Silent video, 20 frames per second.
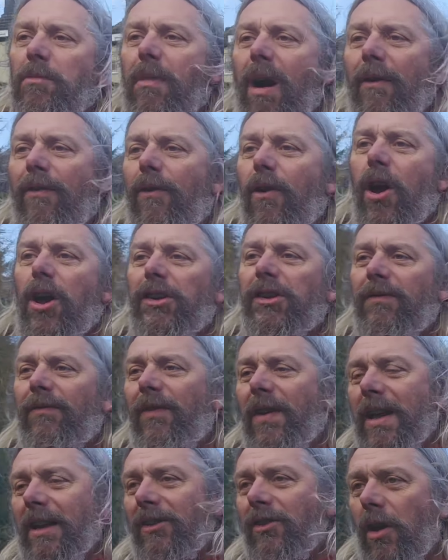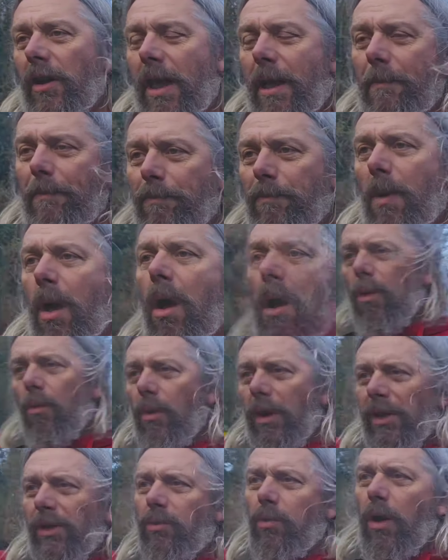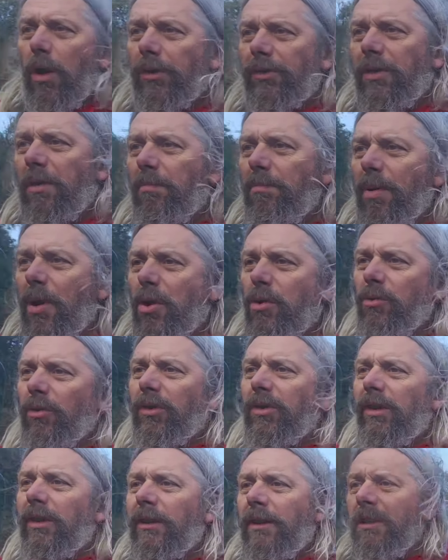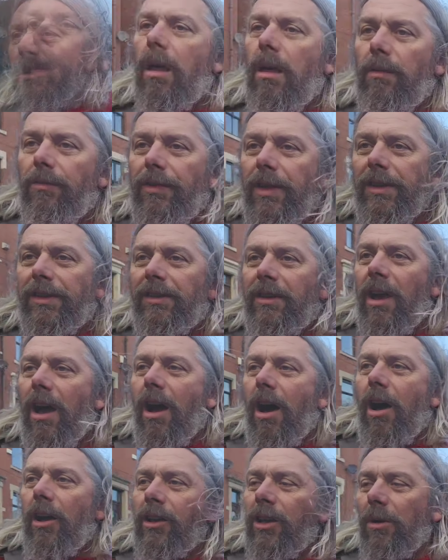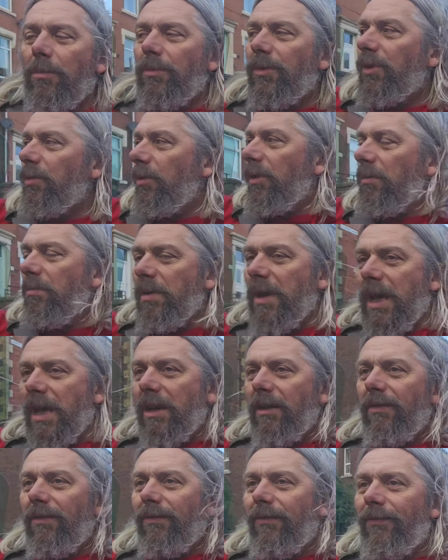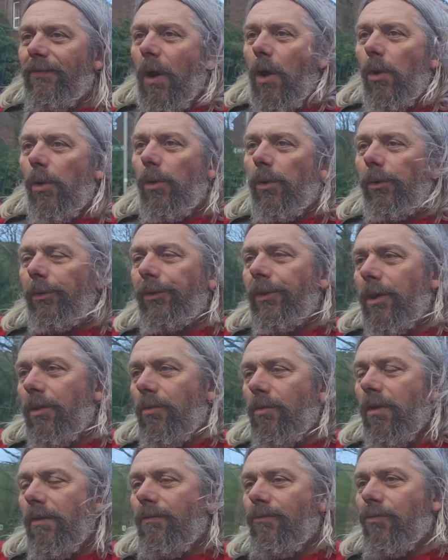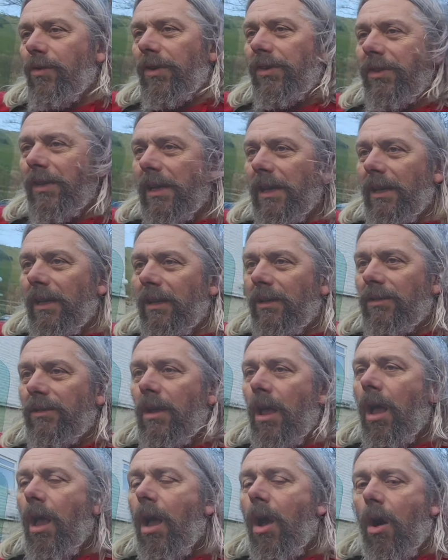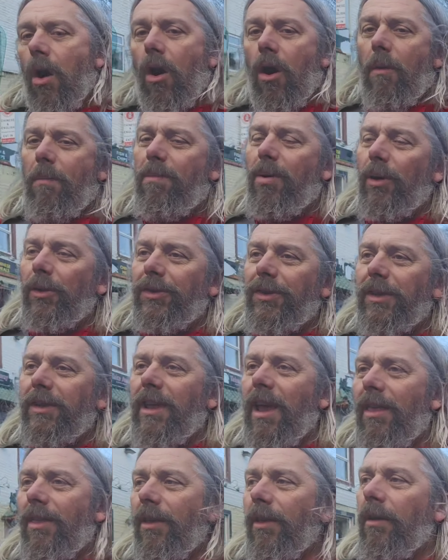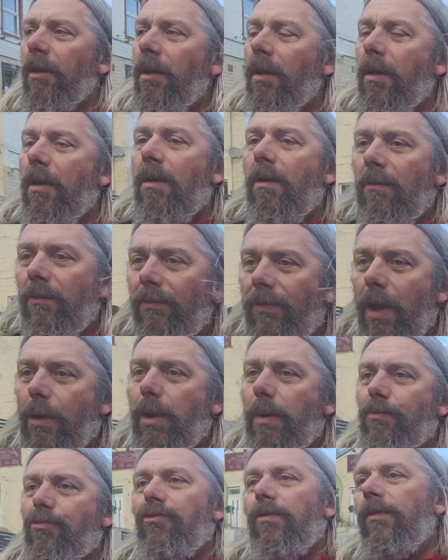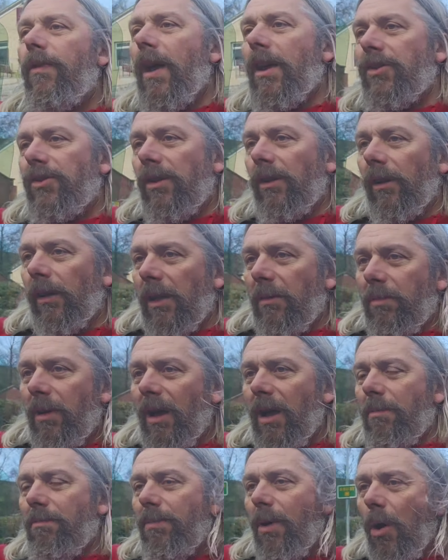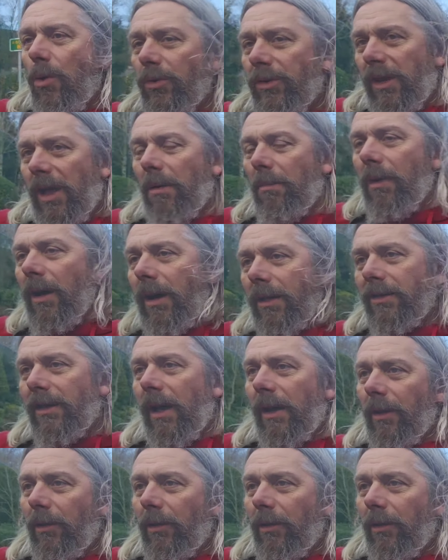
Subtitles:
my first fix on it, which was the boot. This car comes with a big folder of receipts, all put together very professionally by Boaty, on my side.